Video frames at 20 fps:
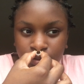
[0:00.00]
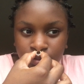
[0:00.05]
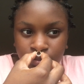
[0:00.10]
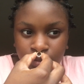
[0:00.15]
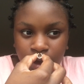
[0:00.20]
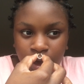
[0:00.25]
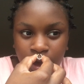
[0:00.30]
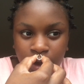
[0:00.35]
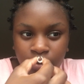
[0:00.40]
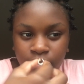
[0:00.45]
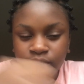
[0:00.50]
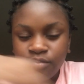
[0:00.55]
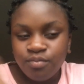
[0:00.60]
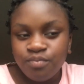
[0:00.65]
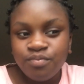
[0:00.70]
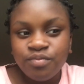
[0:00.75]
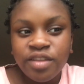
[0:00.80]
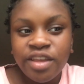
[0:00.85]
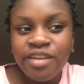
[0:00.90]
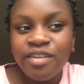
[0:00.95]

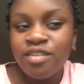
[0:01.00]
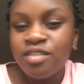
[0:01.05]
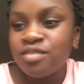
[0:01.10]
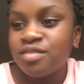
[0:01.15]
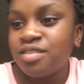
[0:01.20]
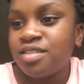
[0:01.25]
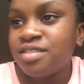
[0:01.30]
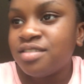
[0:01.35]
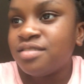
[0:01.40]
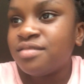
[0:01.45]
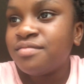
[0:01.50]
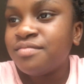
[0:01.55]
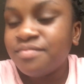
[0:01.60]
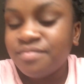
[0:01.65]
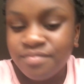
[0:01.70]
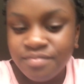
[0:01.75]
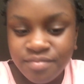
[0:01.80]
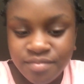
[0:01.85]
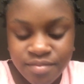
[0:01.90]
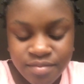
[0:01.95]
ow, it hurts
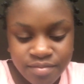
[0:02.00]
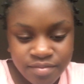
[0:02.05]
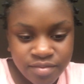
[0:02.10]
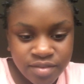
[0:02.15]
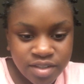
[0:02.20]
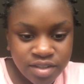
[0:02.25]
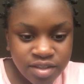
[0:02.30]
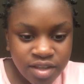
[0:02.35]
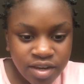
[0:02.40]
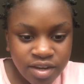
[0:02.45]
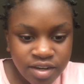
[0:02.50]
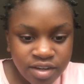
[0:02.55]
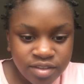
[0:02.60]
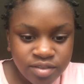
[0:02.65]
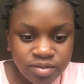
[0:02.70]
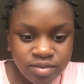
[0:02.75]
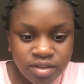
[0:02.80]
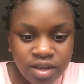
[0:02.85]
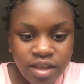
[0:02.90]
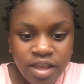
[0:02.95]
because I did
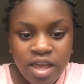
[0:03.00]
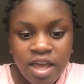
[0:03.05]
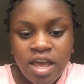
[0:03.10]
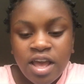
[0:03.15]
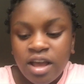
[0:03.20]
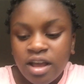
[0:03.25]
it too tight.